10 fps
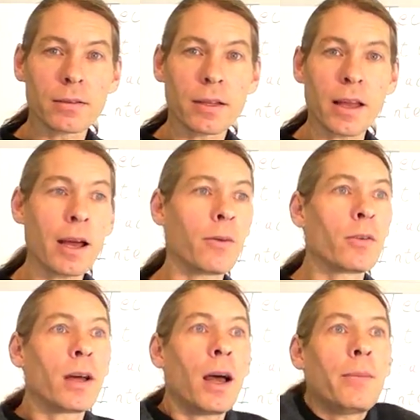That they have no
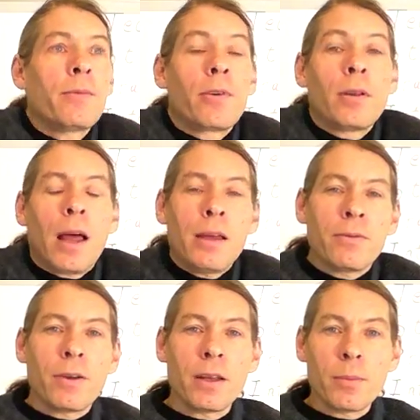time for
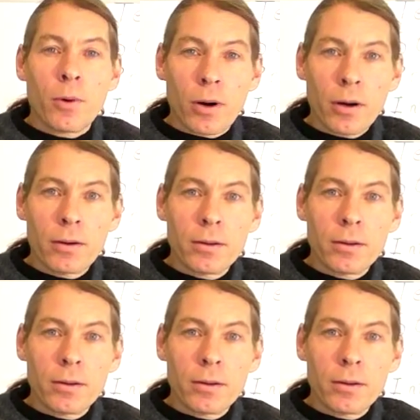life anymore.